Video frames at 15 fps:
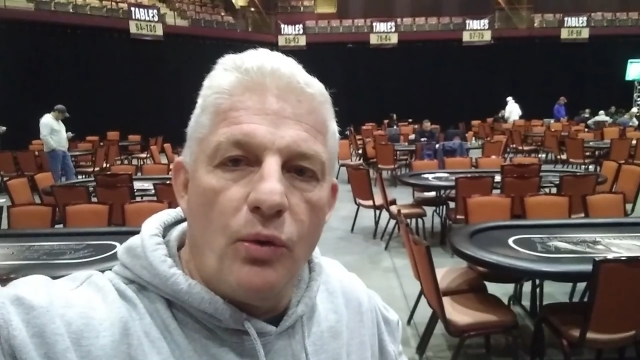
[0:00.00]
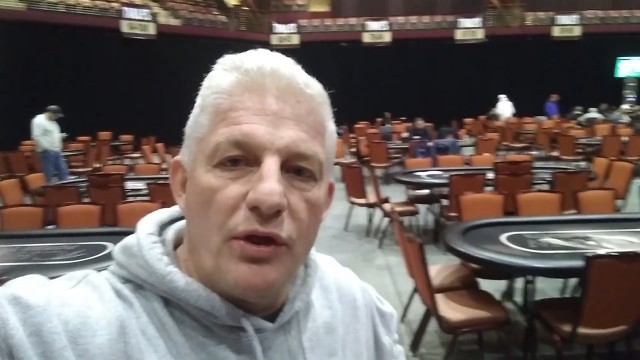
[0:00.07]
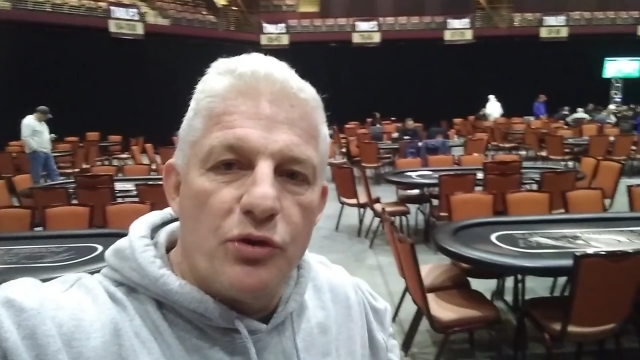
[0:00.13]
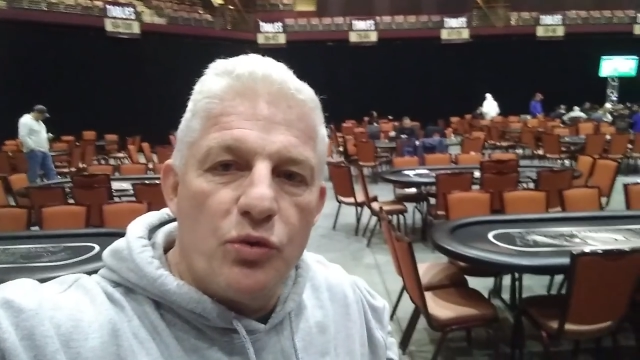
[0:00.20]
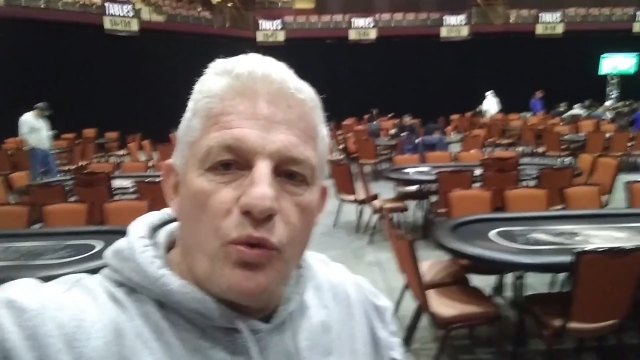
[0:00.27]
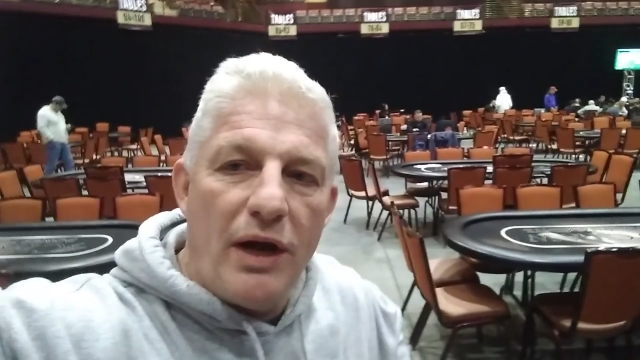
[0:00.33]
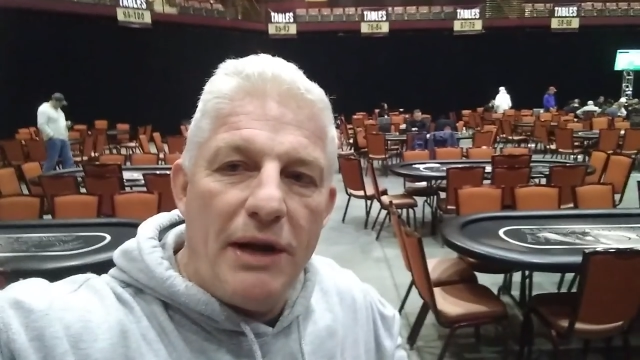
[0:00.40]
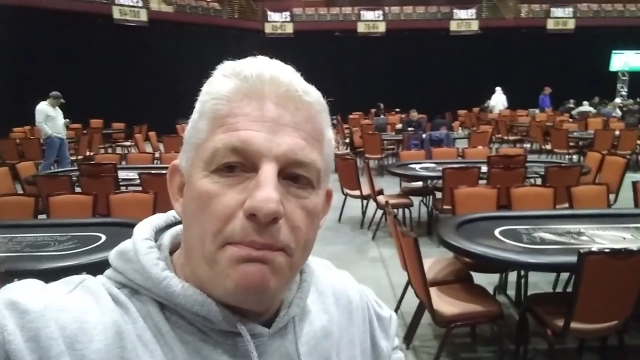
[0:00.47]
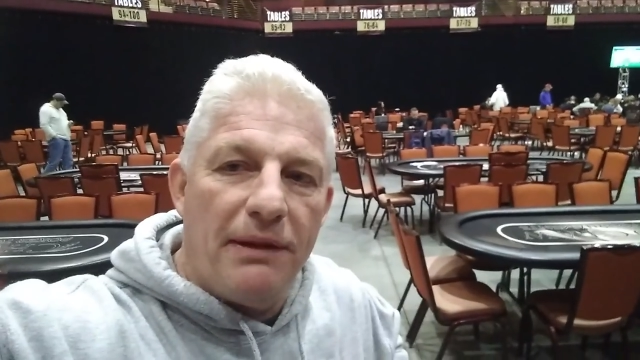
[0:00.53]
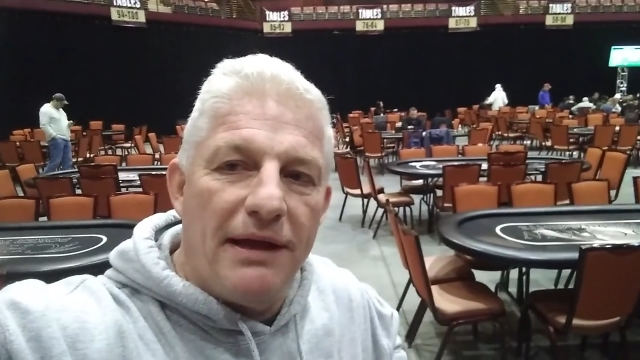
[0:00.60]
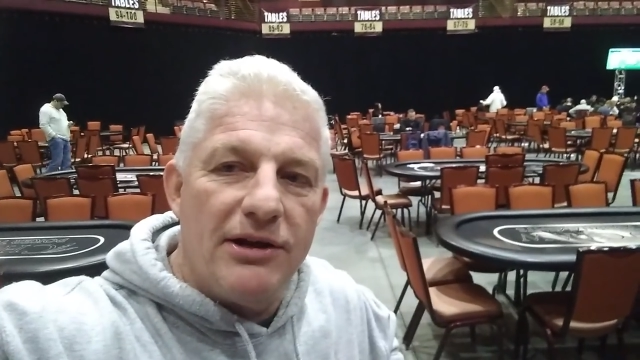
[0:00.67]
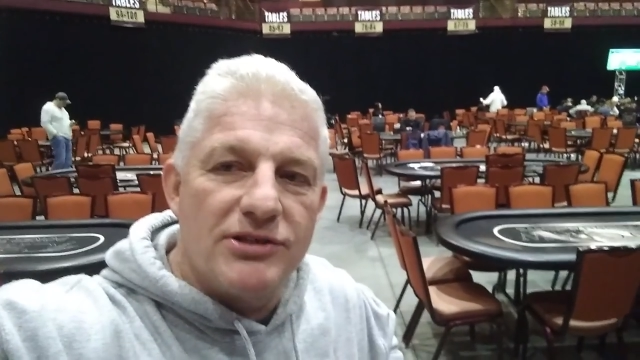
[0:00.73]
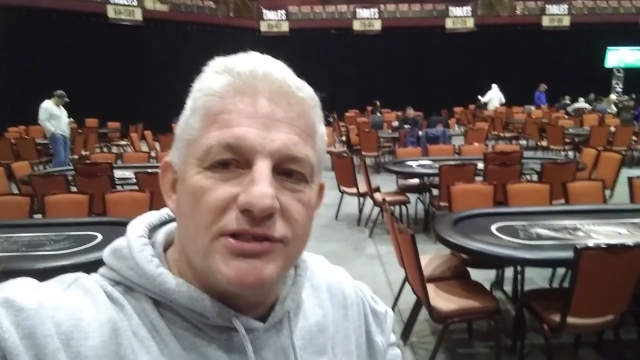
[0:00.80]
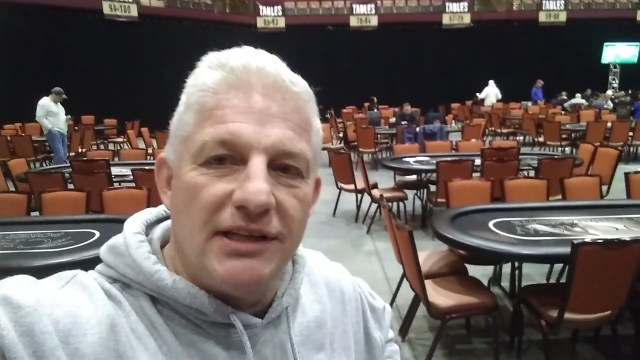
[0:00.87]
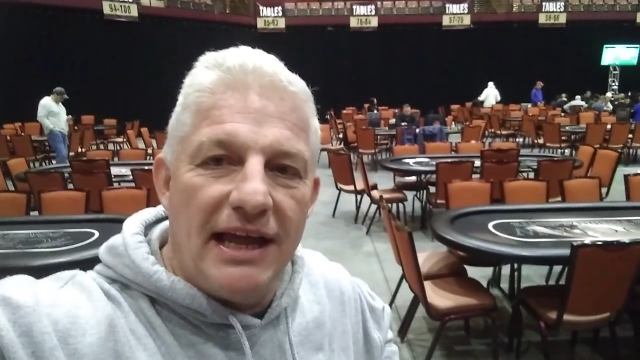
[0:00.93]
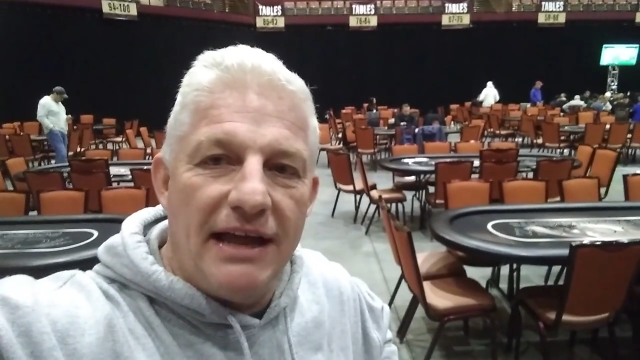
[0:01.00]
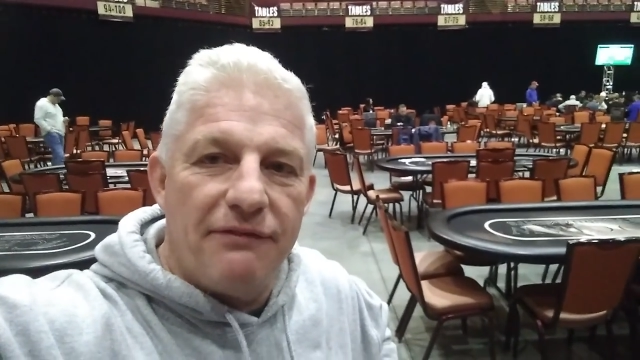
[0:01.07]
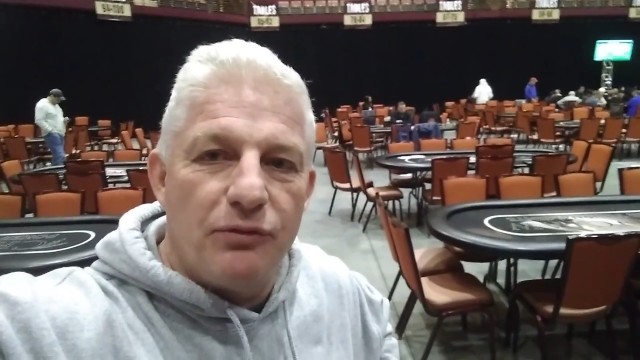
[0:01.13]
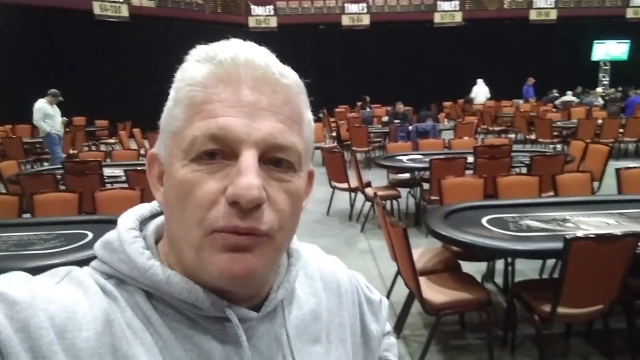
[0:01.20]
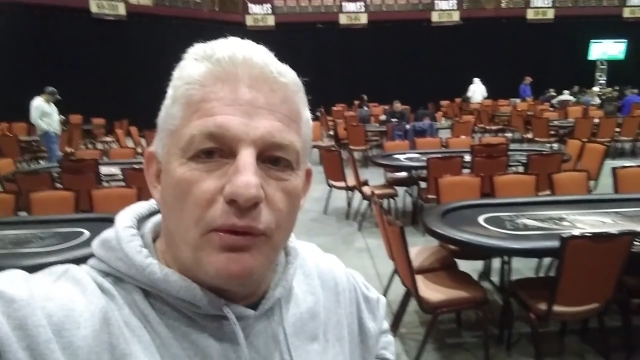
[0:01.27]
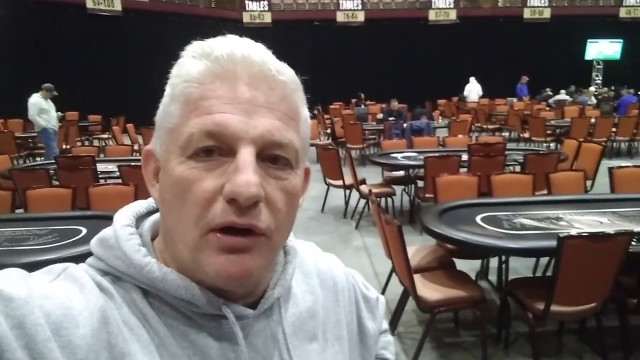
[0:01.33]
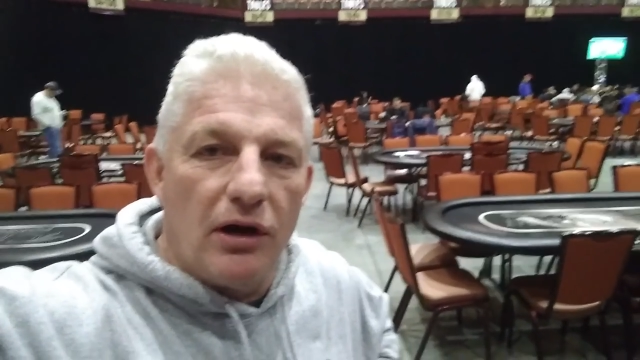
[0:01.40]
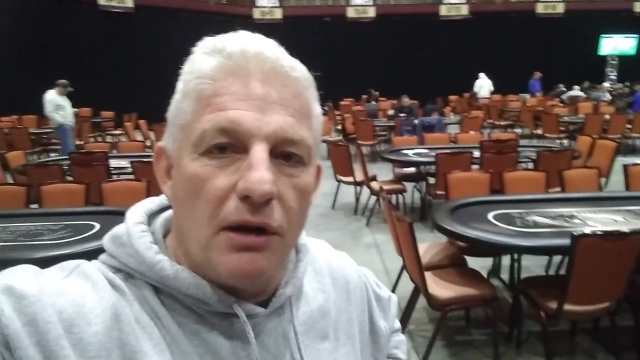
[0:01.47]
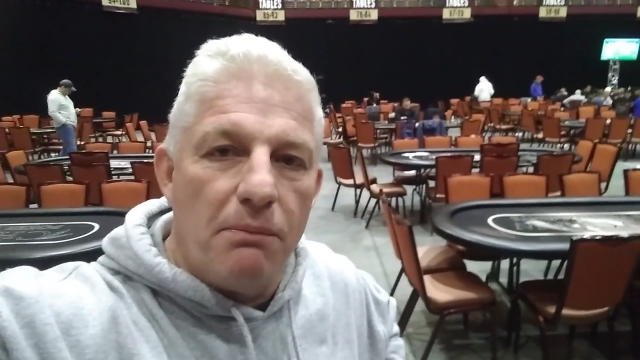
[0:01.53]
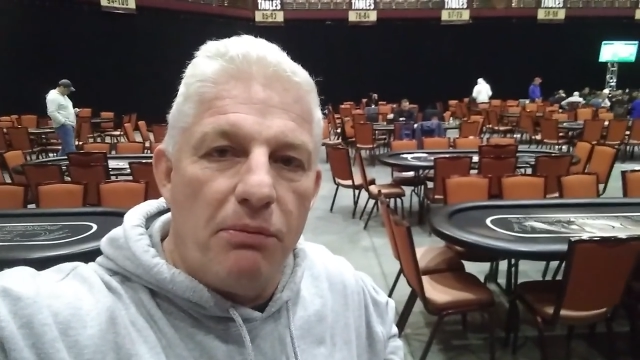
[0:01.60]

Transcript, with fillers: With 20 players left, we're on